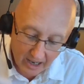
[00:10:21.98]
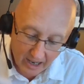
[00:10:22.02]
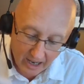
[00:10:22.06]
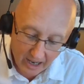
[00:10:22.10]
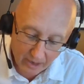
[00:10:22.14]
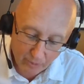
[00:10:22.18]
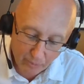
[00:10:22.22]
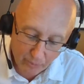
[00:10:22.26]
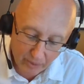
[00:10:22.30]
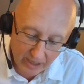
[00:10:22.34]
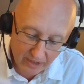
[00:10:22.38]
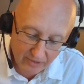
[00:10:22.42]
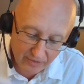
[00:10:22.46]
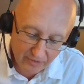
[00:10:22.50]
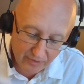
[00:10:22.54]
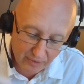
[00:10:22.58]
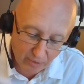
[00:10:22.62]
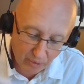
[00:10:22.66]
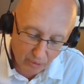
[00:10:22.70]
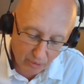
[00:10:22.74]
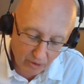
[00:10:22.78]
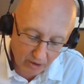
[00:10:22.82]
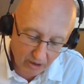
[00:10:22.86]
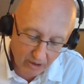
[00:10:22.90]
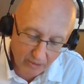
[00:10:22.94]
And week
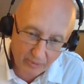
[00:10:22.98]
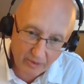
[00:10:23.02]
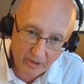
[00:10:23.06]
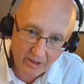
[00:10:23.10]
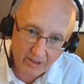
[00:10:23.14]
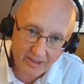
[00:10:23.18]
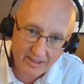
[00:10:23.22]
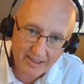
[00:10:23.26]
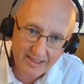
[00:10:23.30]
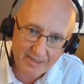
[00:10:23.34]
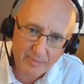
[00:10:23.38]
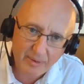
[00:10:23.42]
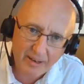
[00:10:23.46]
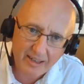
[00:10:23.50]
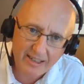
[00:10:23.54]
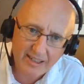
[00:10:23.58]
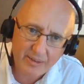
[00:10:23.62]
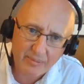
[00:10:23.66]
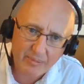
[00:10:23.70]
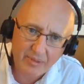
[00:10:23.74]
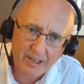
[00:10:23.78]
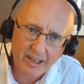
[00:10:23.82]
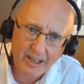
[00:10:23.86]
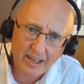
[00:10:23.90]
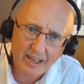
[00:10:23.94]
4, we'll spend
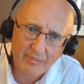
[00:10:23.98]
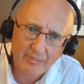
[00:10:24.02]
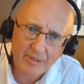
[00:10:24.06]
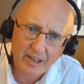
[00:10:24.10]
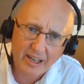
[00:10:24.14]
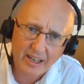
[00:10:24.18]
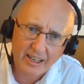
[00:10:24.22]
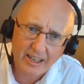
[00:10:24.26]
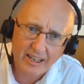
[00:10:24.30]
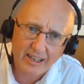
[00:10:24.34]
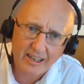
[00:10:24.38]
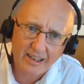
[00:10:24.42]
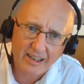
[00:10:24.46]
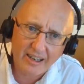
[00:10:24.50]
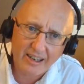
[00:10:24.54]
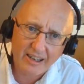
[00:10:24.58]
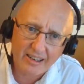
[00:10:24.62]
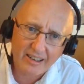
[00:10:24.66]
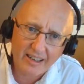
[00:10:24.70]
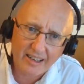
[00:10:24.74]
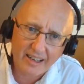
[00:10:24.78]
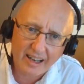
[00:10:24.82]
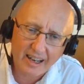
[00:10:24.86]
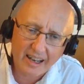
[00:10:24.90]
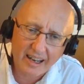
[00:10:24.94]
some time taking a
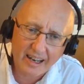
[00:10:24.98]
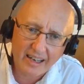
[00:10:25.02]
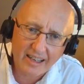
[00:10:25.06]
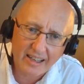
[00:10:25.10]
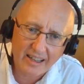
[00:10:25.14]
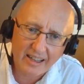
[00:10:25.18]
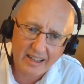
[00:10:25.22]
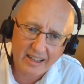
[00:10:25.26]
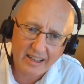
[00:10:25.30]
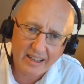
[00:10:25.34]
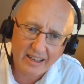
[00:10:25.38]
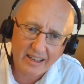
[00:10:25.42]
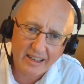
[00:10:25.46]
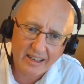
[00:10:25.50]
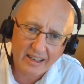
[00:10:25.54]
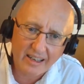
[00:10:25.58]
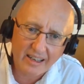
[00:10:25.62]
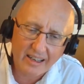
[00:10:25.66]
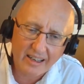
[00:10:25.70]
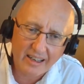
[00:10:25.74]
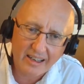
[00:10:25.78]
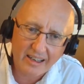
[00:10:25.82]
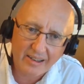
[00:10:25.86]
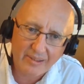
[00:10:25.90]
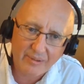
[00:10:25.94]
look at
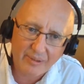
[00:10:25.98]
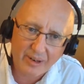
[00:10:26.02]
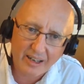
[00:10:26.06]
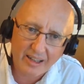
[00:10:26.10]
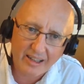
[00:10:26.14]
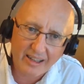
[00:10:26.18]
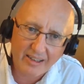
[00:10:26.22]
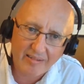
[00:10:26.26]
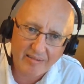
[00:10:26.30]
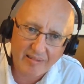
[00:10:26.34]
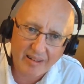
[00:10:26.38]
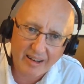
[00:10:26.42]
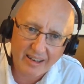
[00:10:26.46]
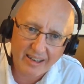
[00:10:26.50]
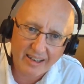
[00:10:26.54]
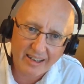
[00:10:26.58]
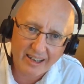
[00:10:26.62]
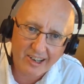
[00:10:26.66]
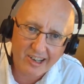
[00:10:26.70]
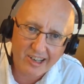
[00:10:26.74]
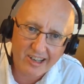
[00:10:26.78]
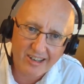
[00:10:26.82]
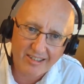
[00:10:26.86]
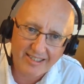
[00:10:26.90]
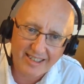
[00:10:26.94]
the one of the great
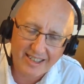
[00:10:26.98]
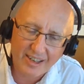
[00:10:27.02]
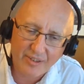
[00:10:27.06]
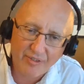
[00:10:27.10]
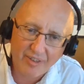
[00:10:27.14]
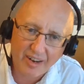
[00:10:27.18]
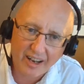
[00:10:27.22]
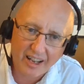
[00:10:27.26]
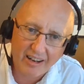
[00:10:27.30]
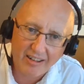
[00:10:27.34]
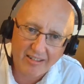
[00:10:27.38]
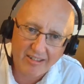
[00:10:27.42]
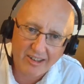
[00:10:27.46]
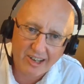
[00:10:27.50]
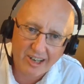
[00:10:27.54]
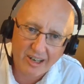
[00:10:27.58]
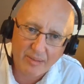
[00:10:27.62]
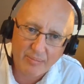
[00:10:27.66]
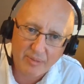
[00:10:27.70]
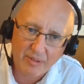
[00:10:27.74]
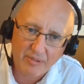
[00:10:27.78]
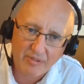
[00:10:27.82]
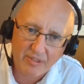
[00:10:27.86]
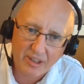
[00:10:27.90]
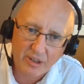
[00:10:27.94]
issues of
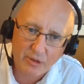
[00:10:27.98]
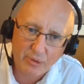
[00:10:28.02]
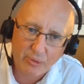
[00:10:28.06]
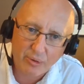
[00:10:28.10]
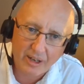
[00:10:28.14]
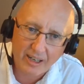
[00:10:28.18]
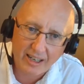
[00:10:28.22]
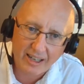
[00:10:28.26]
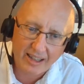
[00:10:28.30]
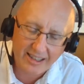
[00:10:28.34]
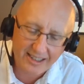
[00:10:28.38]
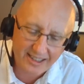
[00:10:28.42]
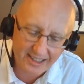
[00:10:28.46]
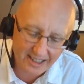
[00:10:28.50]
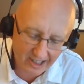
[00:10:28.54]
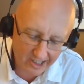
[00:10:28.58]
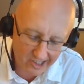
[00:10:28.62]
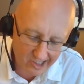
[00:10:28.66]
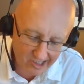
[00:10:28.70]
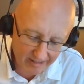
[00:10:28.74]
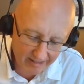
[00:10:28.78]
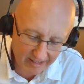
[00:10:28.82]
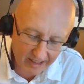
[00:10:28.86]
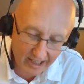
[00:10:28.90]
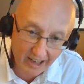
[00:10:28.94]
leadership of the 20th
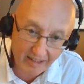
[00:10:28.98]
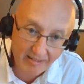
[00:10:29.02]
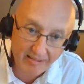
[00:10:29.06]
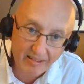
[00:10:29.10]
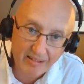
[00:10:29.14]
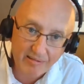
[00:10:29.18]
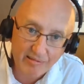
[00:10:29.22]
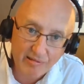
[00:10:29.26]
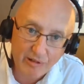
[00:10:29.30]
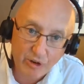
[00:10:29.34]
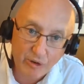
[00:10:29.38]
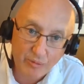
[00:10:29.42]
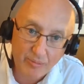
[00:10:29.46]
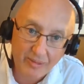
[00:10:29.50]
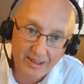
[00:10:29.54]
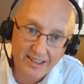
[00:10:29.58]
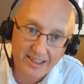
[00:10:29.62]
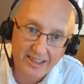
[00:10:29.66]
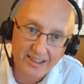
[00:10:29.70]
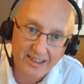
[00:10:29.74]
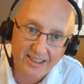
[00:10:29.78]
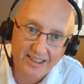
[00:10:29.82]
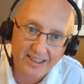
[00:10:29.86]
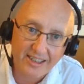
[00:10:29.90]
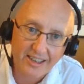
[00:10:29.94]
century, Harry Truman's
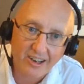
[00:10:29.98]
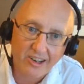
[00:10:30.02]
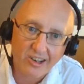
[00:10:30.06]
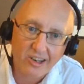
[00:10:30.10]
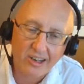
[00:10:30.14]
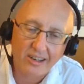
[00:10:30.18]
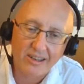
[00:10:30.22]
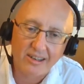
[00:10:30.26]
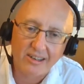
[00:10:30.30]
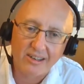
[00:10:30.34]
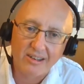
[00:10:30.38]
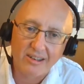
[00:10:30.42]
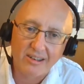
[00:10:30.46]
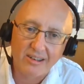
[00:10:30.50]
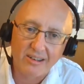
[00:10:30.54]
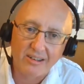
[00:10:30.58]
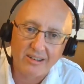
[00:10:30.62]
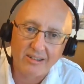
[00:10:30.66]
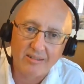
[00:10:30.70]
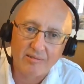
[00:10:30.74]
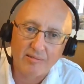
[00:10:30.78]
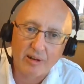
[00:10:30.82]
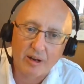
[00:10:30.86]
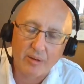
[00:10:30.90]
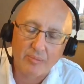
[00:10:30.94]
decision to
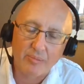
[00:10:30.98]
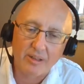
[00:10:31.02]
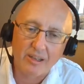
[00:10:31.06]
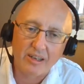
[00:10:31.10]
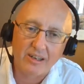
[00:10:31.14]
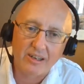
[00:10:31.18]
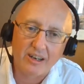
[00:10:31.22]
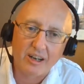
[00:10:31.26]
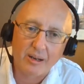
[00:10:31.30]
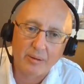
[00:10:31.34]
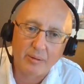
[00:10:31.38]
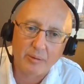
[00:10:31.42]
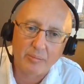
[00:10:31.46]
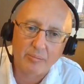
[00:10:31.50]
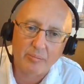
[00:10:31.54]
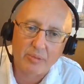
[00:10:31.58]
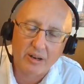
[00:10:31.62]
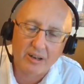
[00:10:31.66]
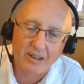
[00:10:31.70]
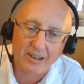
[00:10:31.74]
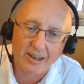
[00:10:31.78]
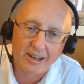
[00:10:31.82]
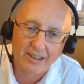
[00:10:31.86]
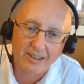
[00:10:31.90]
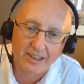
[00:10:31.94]
drop the
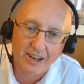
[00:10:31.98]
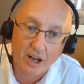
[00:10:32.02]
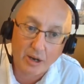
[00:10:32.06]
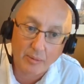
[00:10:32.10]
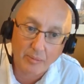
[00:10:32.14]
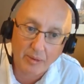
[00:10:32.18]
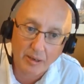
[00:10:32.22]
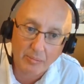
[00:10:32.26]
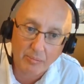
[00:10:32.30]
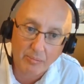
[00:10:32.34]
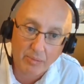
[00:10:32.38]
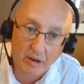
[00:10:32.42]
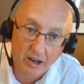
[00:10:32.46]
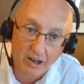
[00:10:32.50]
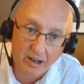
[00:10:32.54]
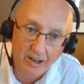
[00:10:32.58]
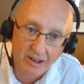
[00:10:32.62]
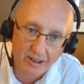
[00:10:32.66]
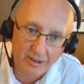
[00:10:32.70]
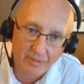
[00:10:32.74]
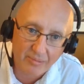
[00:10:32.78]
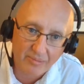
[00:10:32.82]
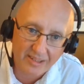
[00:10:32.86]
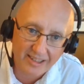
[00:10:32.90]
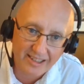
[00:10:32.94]
atomic
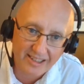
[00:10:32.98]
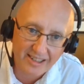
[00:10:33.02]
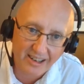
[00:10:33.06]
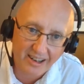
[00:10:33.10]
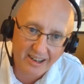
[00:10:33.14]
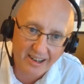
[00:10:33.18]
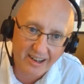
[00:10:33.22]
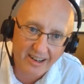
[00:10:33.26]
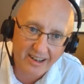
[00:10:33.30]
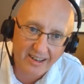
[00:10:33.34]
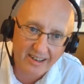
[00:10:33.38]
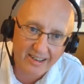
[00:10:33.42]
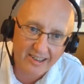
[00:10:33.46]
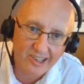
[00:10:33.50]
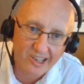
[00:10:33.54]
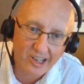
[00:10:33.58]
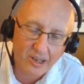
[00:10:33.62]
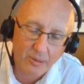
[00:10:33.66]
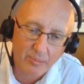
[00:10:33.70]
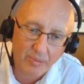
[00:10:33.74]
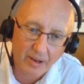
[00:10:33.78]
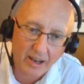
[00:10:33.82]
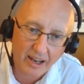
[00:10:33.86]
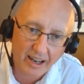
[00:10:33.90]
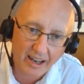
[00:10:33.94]
bombs on
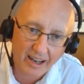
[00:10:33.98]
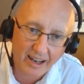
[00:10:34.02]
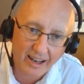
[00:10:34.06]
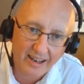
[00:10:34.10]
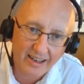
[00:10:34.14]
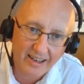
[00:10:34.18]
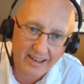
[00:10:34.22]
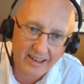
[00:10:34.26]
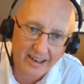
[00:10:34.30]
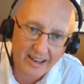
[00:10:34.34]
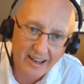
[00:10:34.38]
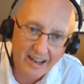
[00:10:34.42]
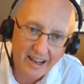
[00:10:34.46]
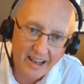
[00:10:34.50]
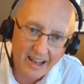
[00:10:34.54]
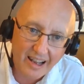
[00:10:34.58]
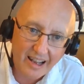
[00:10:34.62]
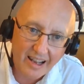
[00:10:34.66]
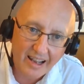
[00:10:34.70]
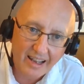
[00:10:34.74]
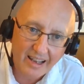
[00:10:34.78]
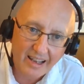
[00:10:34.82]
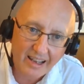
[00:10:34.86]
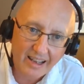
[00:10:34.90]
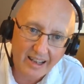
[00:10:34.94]
Japan
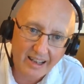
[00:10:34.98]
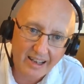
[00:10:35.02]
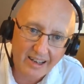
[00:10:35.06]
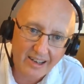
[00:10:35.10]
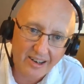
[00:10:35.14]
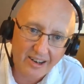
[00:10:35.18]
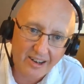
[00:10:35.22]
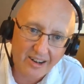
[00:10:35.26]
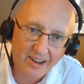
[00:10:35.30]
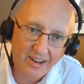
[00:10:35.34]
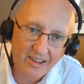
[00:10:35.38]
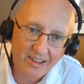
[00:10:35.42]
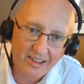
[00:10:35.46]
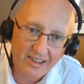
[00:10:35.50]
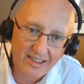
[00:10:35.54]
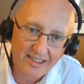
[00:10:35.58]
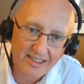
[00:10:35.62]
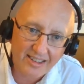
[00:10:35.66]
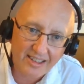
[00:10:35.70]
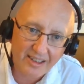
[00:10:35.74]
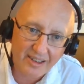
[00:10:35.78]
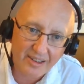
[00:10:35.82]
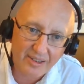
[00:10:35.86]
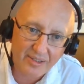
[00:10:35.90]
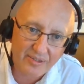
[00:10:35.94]
in
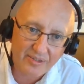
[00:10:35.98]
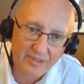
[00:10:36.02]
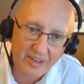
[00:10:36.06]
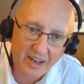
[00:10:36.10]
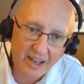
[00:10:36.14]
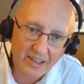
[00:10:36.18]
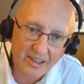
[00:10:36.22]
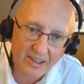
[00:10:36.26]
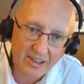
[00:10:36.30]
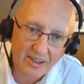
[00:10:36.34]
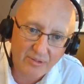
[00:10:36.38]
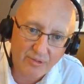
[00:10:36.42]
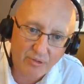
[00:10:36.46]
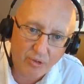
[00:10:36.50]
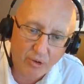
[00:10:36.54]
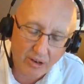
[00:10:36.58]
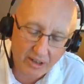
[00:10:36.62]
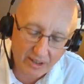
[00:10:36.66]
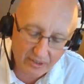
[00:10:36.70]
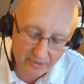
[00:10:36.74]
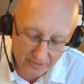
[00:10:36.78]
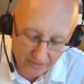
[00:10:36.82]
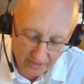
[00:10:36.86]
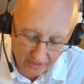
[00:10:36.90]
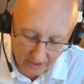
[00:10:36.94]
August of
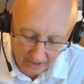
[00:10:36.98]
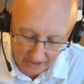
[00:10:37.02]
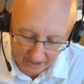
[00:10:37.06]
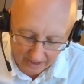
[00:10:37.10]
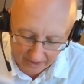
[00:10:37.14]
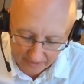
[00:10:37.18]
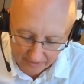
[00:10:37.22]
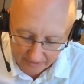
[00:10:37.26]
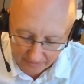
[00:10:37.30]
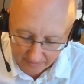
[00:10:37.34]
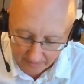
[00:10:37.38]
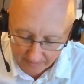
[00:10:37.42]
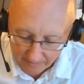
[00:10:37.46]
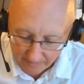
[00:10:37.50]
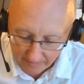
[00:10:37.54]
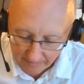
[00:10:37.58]
1945.